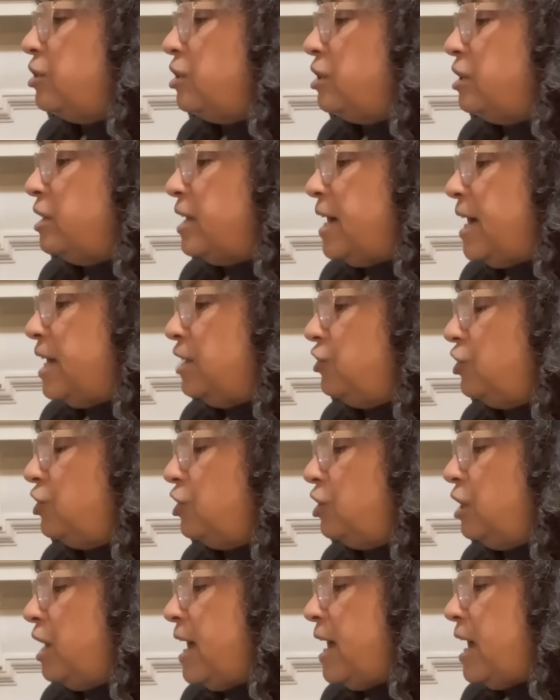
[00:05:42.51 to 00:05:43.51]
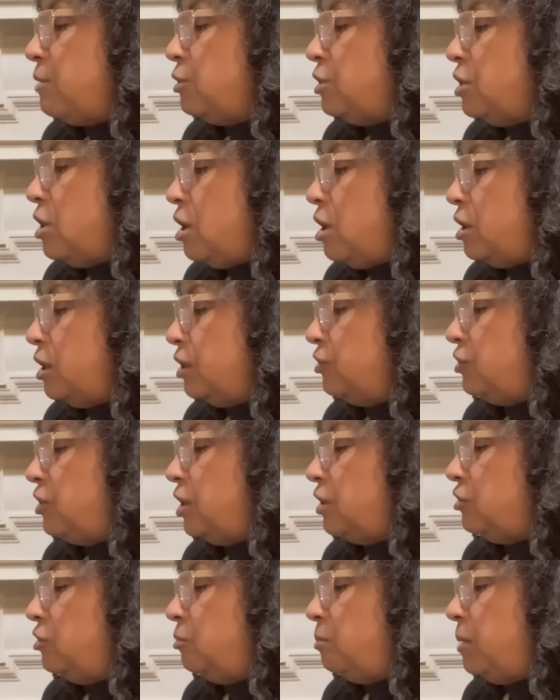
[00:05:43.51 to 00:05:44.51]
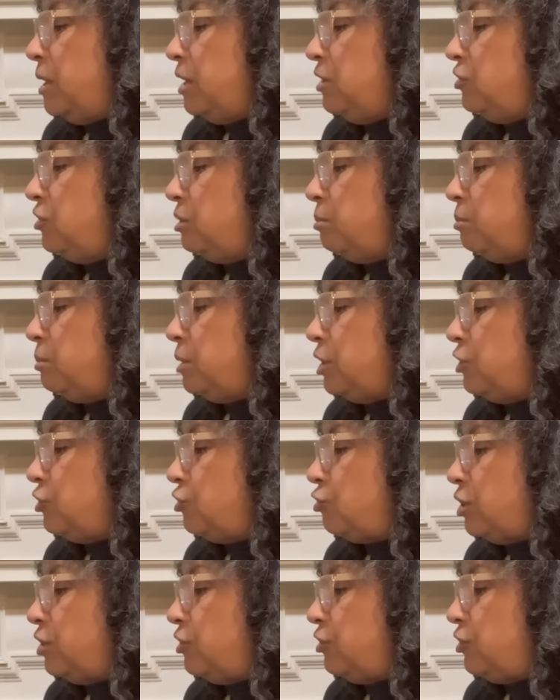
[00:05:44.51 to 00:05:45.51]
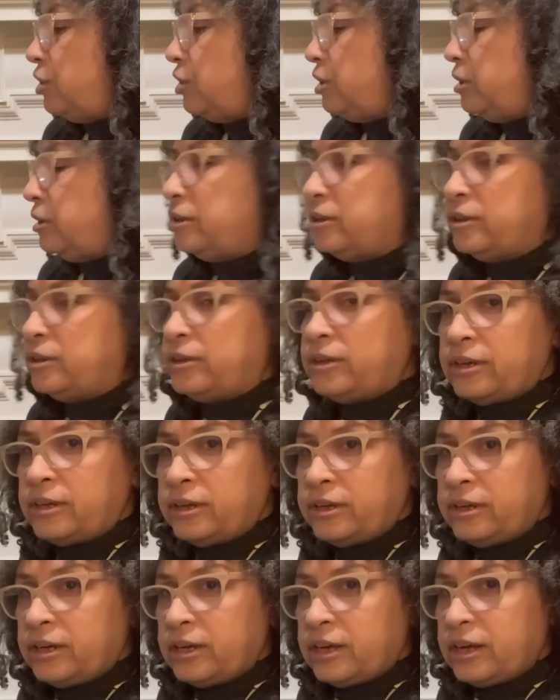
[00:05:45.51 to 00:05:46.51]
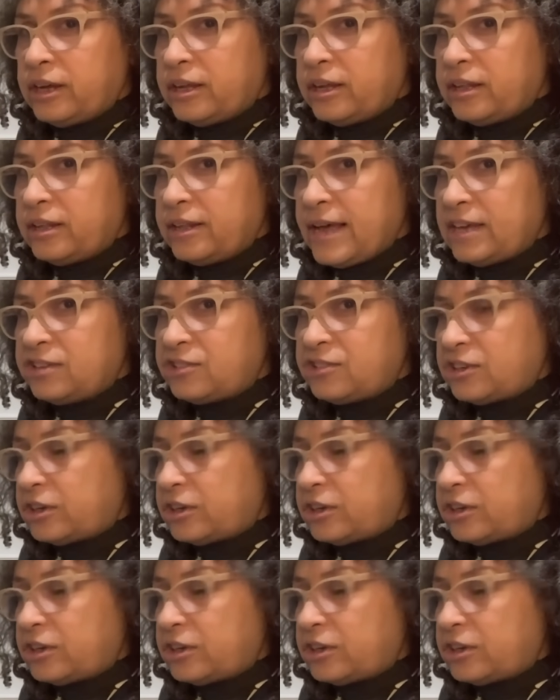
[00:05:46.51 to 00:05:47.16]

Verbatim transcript: National Aeronautics and Space Administration, NASA.